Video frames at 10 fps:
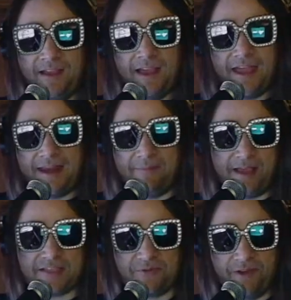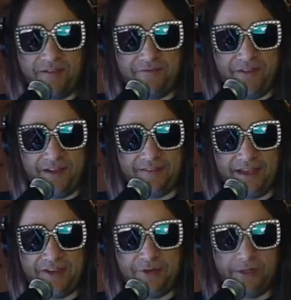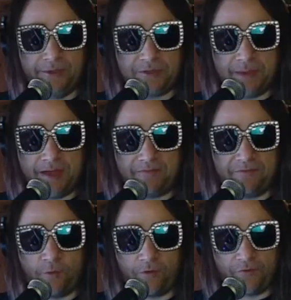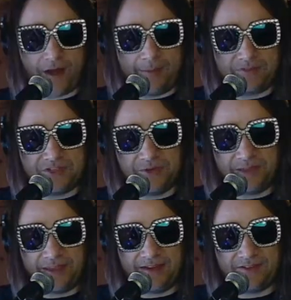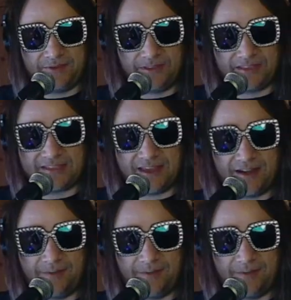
And it makes the run fun. And you lose about 4 frames doing the setup.